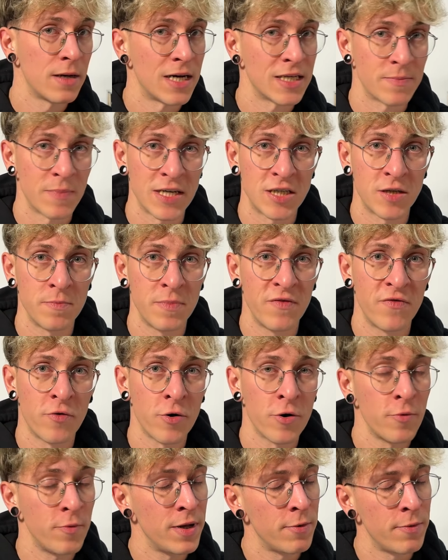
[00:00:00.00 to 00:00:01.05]
As mentioned
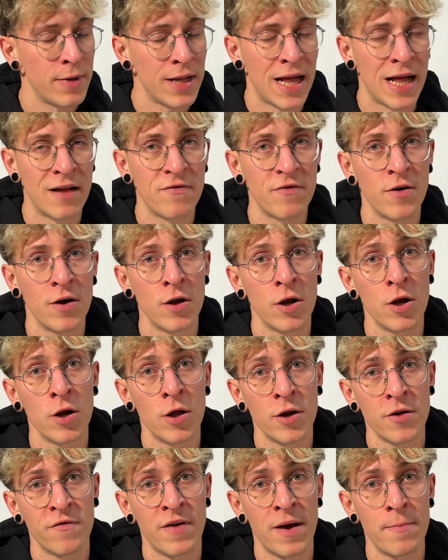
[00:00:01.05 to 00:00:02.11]
before, we will have a lot
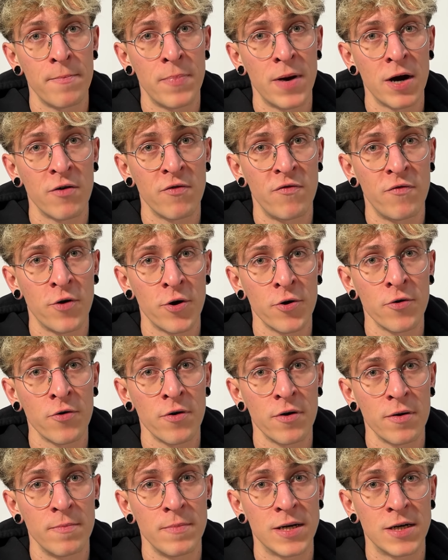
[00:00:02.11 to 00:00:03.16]
of vampire fodder
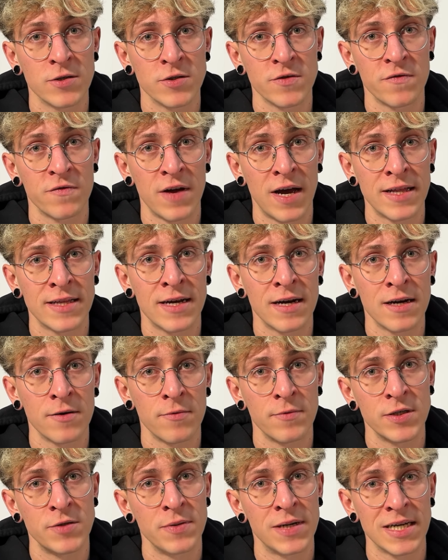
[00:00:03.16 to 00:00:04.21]
because of Edgar,
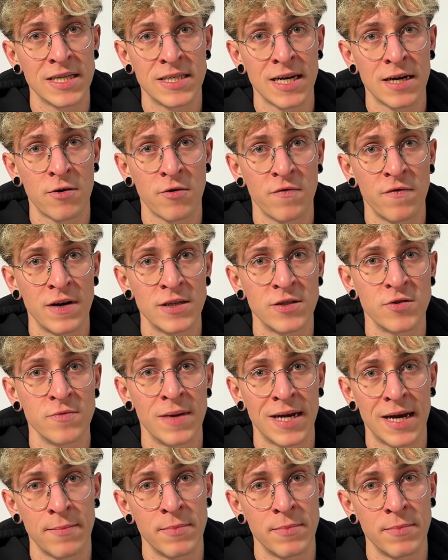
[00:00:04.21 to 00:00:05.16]
which we can sacrifice to make him